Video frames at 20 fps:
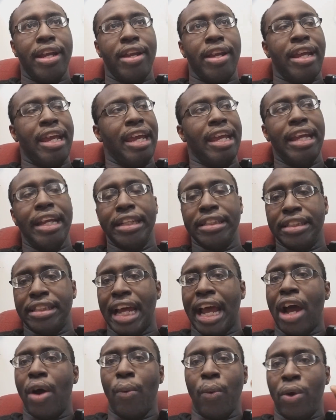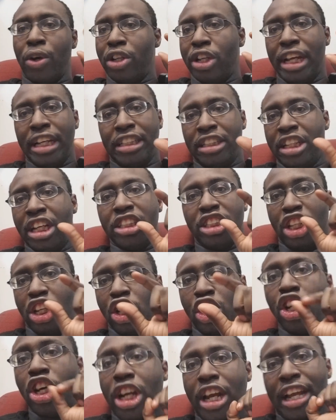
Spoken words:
key is now, where it doesn't look